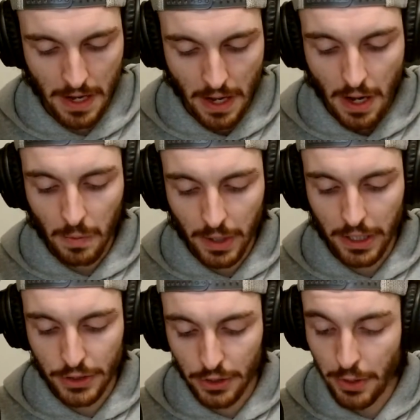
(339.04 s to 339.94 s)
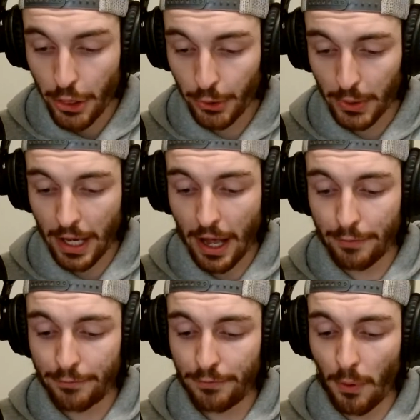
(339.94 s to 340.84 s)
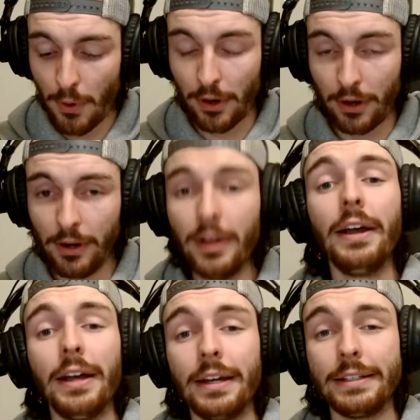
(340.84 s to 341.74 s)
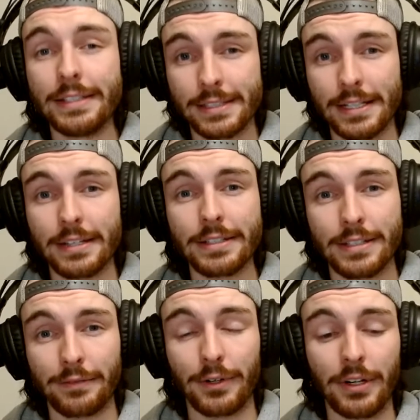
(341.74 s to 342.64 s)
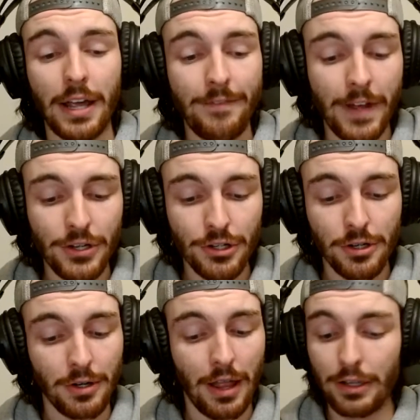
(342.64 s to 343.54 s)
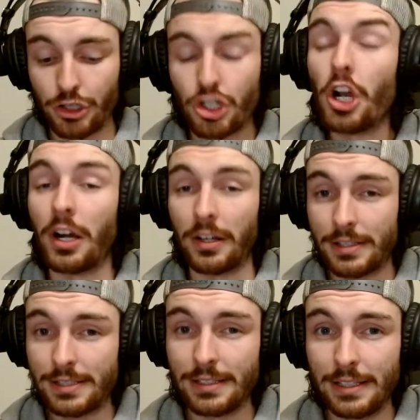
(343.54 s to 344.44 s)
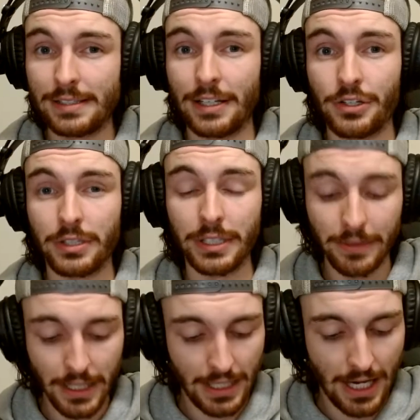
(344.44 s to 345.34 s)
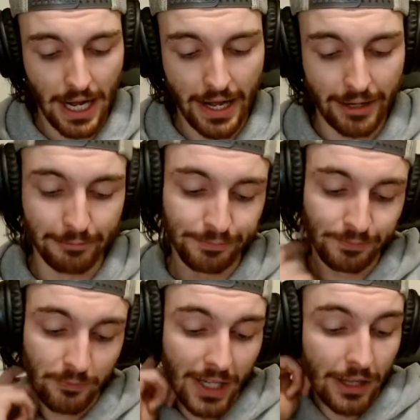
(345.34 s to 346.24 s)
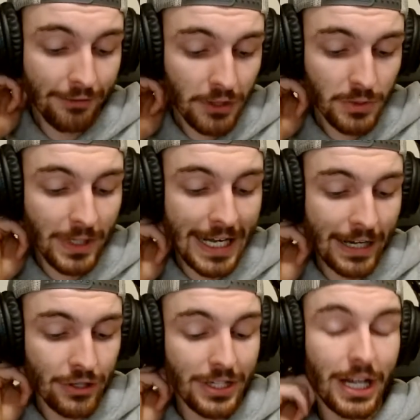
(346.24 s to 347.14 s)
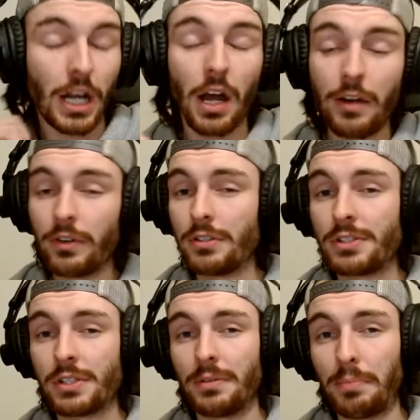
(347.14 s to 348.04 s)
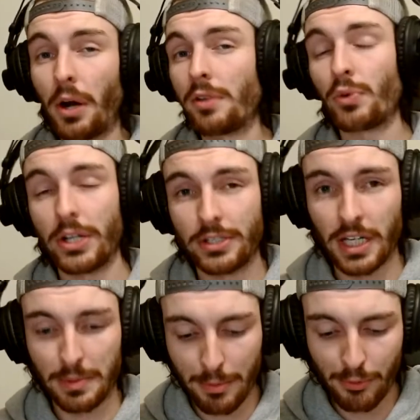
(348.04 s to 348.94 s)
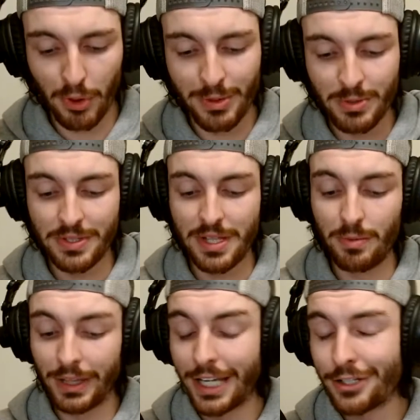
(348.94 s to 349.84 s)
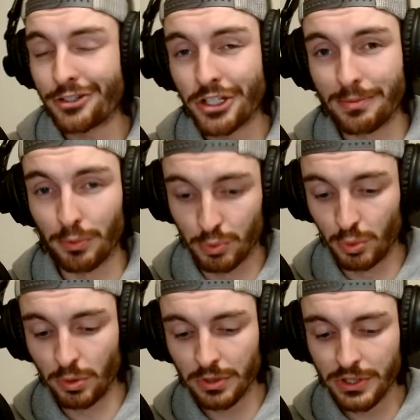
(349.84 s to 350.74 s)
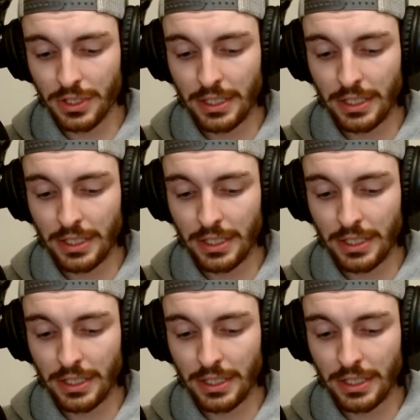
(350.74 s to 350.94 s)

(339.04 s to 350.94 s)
one, two, three, four distinct different adventure chunks, essentially. And the first one actually covers part of what I talked about before, which was the relationship rules.